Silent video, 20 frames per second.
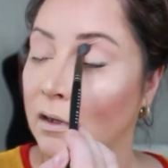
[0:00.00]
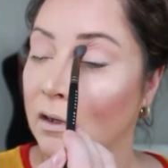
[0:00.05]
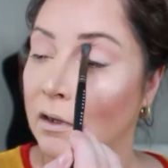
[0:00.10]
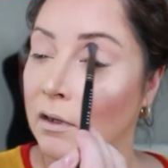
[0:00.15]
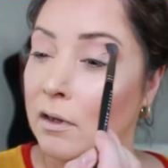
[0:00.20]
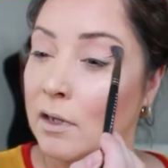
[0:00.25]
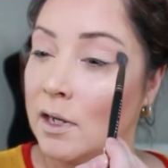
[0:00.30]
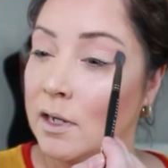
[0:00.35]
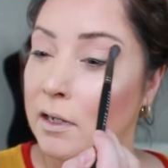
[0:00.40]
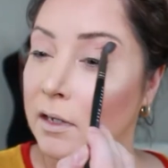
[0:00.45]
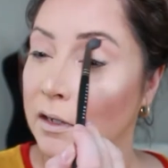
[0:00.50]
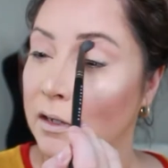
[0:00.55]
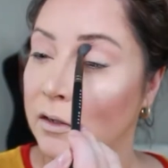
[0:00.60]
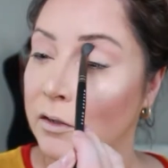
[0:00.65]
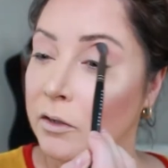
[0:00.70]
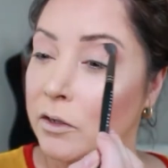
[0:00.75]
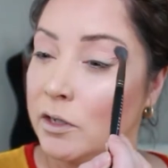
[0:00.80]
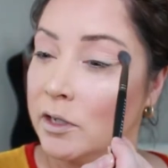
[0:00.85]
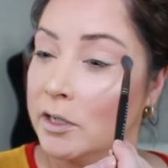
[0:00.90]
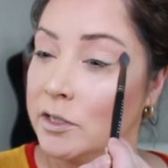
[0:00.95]
And that
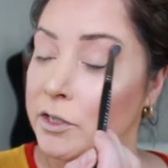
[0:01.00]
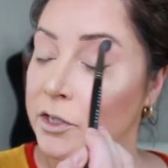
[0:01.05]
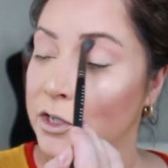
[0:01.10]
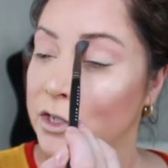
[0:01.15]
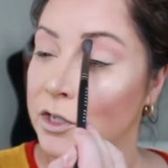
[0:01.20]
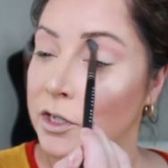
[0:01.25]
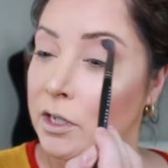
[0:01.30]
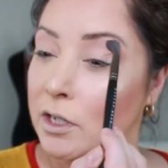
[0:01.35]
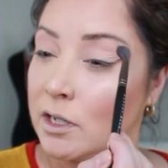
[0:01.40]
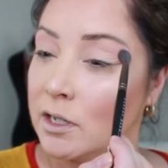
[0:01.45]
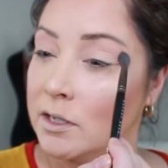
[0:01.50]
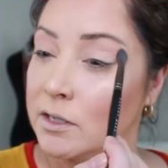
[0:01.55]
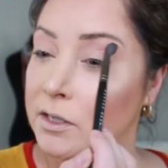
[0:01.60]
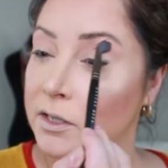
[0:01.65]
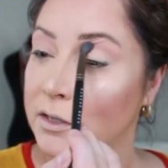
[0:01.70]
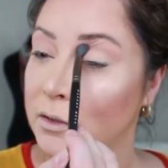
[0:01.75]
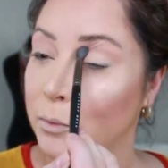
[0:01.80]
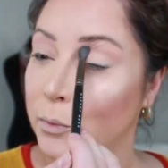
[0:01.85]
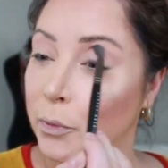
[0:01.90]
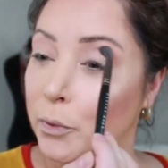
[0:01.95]
color is
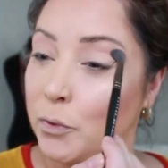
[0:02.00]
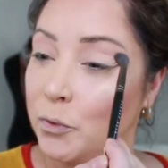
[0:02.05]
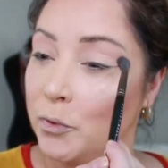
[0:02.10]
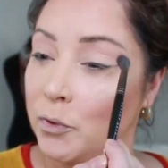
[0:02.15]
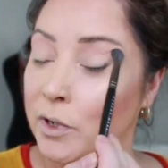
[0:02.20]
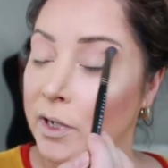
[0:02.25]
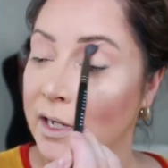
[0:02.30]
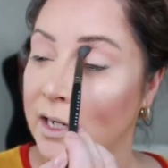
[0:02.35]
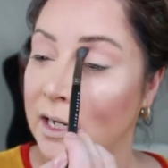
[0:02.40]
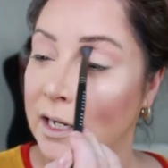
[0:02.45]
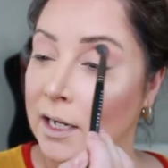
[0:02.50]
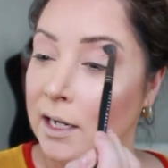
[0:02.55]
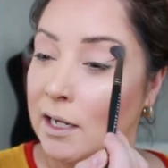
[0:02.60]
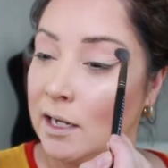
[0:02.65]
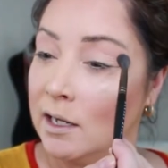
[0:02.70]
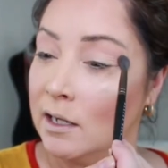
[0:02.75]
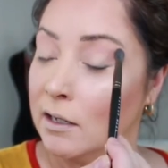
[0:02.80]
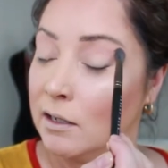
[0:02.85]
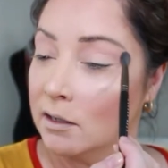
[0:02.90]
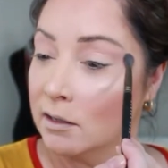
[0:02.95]
just
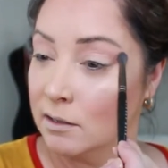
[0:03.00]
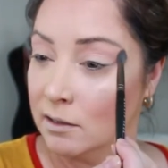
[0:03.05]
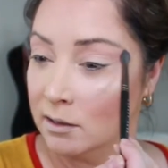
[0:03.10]
pretty.